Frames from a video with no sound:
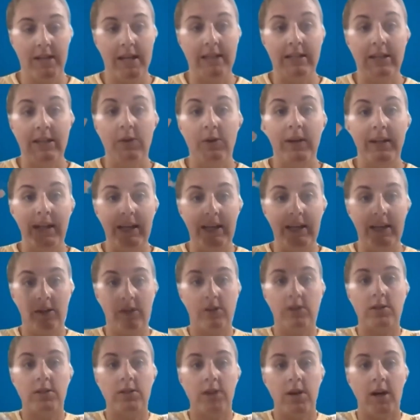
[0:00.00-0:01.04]
And you can either
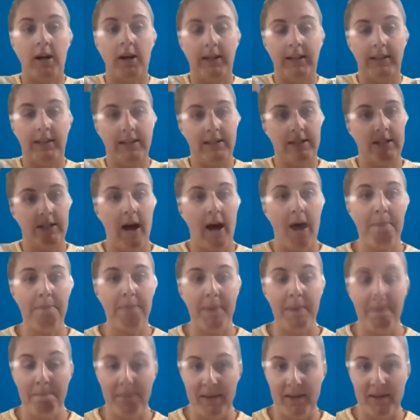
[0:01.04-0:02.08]
start at the top
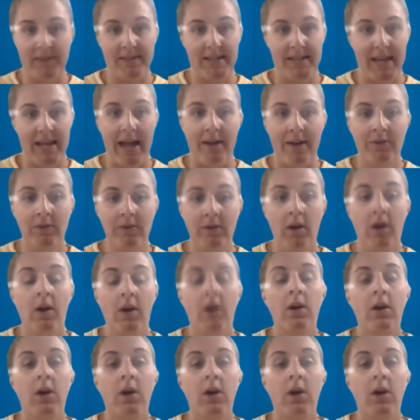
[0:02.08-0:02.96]
and build down